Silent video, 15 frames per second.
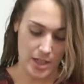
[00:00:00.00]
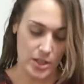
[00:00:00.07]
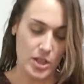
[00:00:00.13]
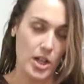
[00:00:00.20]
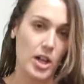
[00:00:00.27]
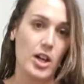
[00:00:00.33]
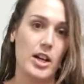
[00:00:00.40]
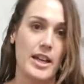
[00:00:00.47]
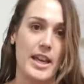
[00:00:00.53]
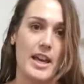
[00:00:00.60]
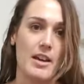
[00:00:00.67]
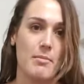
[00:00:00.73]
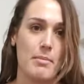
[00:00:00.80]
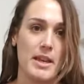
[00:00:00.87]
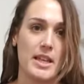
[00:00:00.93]
tie
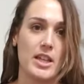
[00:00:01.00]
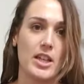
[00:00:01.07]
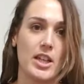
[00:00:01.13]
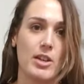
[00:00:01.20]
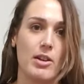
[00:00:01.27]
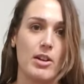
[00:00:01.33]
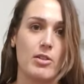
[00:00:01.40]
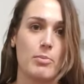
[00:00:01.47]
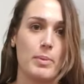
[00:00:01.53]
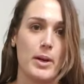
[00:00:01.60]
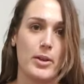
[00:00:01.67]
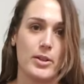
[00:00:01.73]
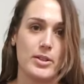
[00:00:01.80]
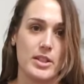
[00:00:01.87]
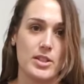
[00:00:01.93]
it and make a cute little
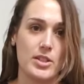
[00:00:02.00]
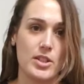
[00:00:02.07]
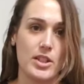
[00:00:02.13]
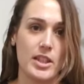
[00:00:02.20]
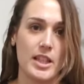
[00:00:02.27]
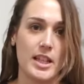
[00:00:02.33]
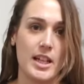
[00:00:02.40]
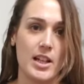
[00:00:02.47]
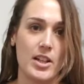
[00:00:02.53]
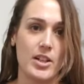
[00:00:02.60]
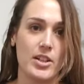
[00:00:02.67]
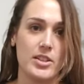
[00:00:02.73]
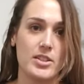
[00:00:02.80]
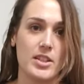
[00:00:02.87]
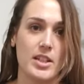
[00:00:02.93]
bow because I do think it
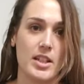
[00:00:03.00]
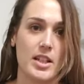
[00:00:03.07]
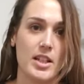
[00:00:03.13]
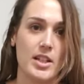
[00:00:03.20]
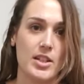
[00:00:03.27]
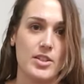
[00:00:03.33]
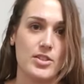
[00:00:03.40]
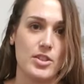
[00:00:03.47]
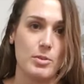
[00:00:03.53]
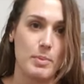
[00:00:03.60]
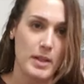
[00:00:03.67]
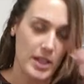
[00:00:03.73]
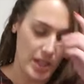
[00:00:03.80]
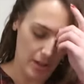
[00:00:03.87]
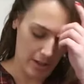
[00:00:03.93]
looks super
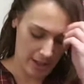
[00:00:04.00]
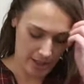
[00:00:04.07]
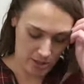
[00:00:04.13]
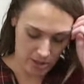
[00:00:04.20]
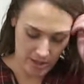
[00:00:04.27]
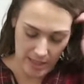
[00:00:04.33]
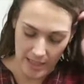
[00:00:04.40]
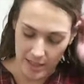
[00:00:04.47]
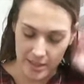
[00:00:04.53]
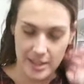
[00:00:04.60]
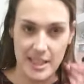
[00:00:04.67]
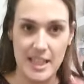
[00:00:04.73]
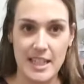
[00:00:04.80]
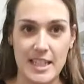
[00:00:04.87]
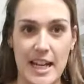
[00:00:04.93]
cute, like just a little
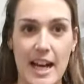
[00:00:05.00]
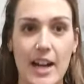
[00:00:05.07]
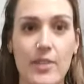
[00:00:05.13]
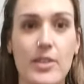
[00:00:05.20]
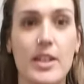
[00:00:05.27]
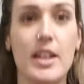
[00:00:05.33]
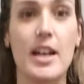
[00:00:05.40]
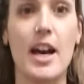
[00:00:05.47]
detail.